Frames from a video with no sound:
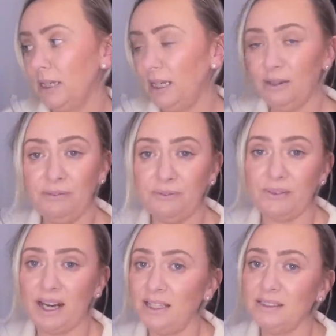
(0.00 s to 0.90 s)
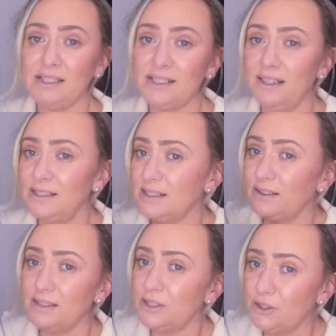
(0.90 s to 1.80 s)
if Aldi says
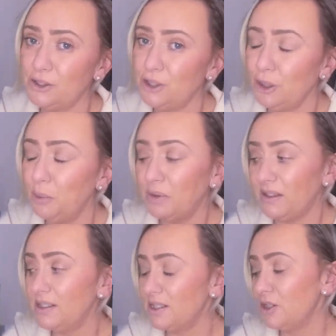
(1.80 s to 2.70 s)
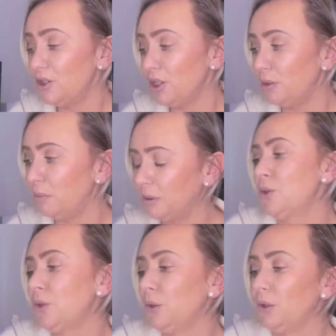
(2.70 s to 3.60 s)
that this is a dupe, then this is a dupe.
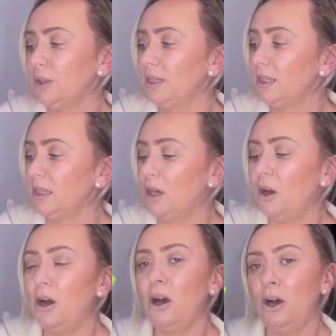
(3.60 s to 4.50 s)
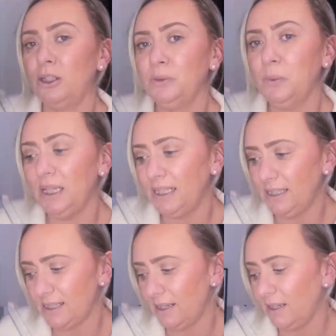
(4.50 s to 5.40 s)
So on
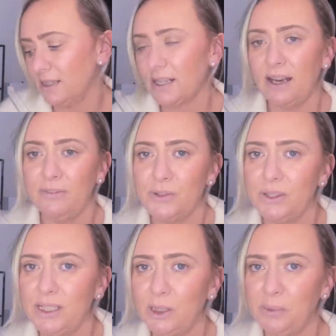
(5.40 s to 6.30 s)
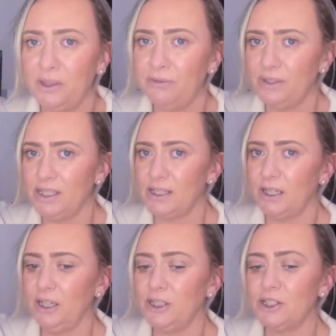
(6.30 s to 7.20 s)
Weleda, because I have done a little bit of
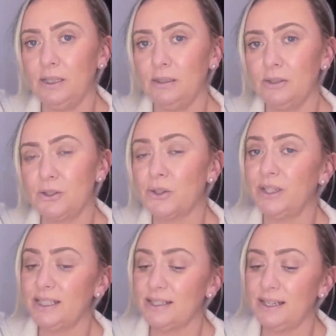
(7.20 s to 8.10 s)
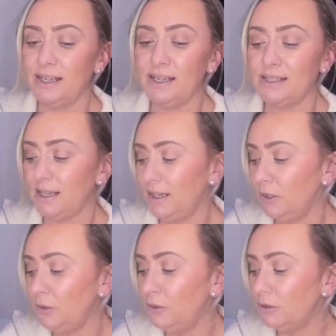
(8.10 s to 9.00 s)
research, so it says it
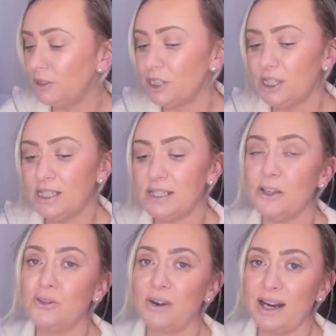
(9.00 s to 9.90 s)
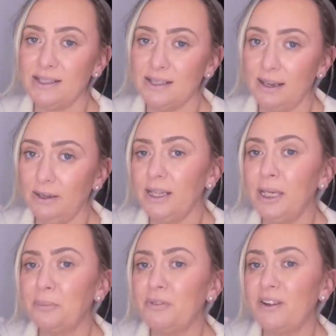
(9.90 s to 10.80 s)
nourishes dry skin,
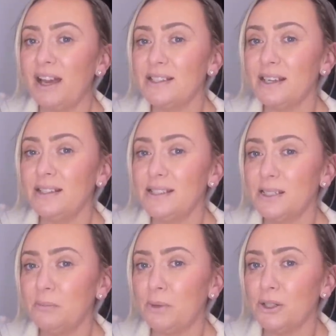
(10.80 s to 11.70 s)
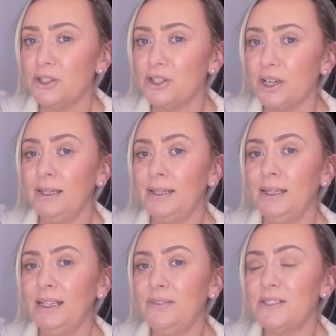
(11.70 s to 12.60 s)
it provides instant moisture, it
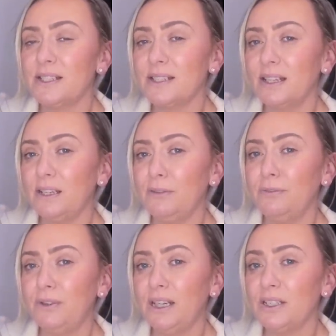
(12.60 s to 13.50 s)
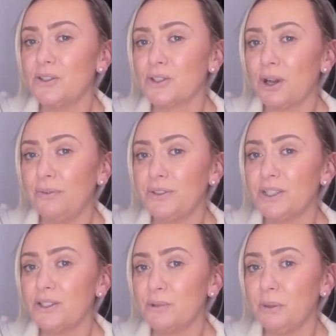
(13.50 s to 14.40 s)
leaves the skin feeling soft
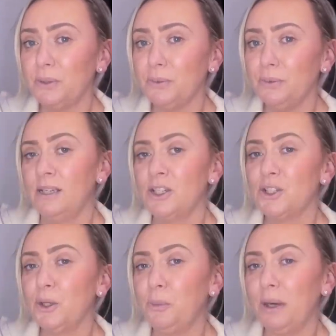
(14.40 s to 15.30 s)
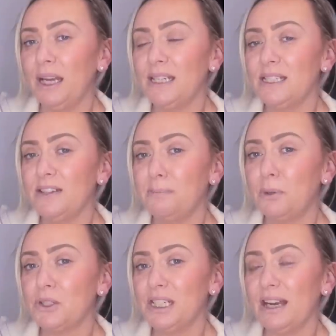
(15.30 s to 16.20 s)
and smooth. So you apply it to your
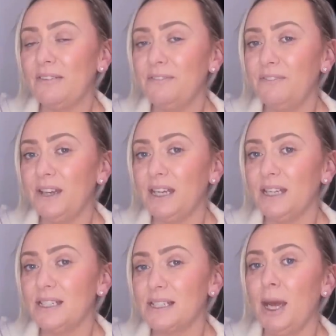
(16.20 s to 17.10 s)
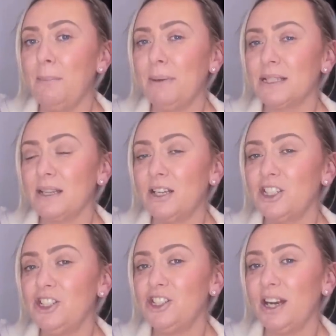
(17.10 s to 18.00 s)
body and face and
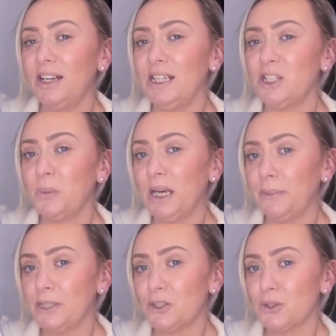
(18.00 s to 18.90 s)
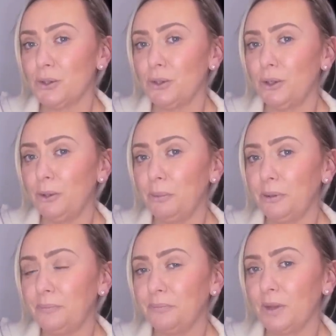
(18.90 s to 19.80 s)
massaging gently to allow it to soak up.
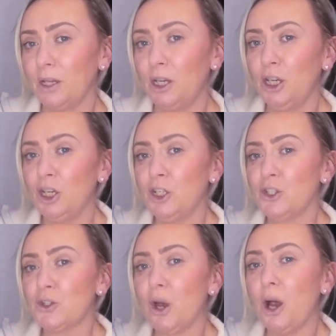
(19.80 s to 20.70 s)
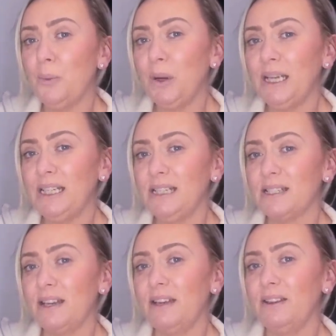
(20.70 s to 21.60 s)
So on
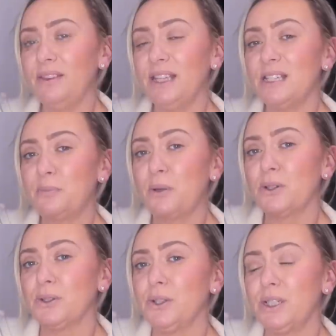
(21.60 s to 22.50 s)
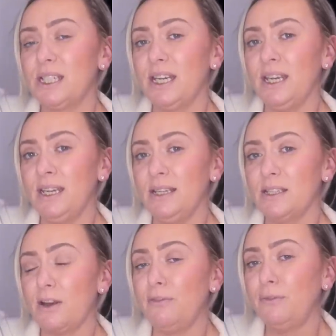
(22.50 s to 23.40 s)
Weleda, this product
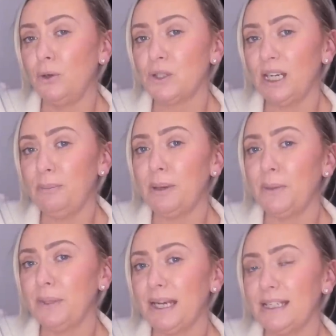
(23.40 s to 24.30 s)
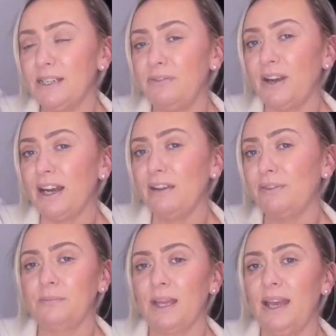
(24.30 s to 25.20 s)
is £14.95.
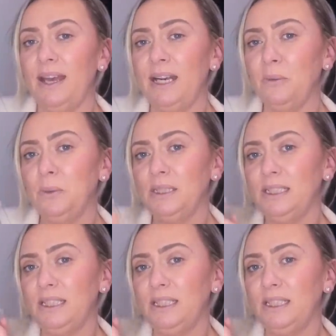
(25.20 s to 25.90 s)
And I will